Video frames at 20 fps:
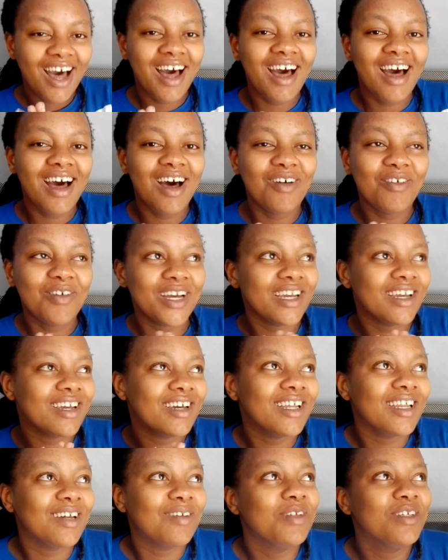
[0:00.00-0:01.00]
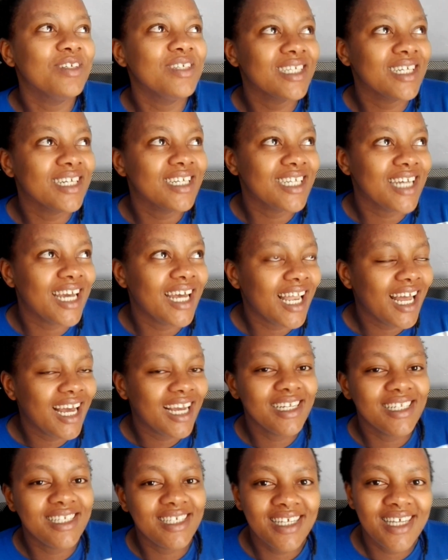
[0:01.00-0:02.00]
Oh my god, I'm losing
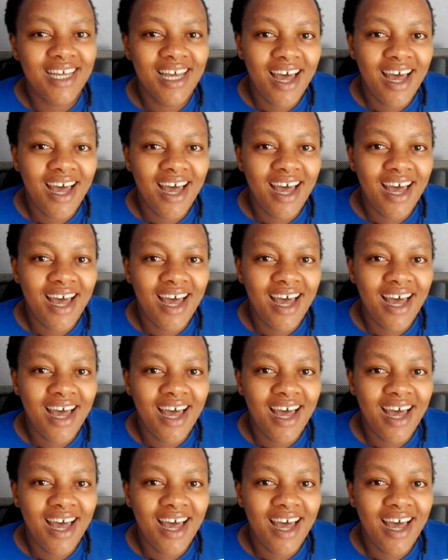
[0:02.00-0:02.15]
daylight.